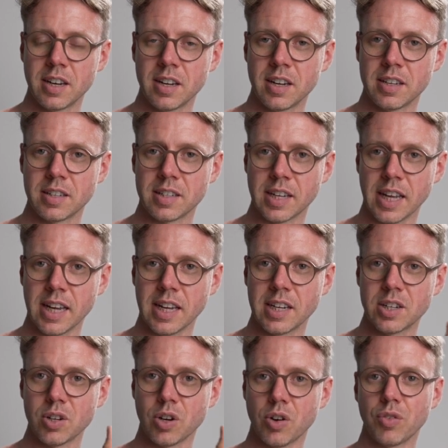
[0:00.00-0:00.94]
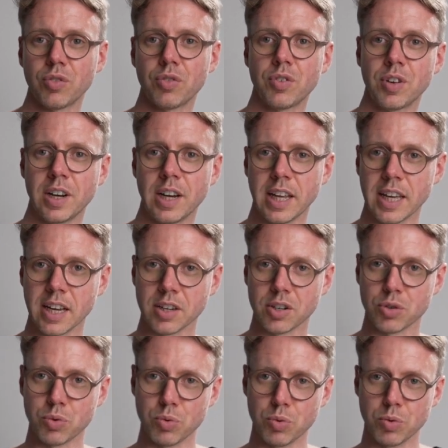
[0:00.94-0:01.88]
state of layer
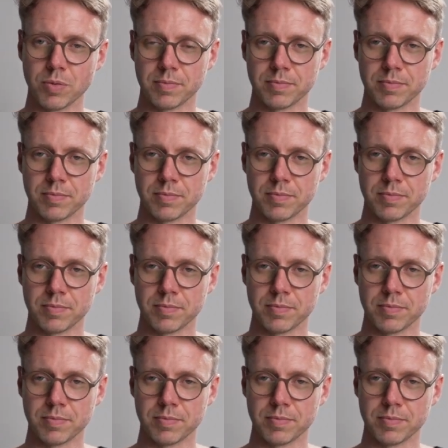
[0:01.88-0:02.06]
2.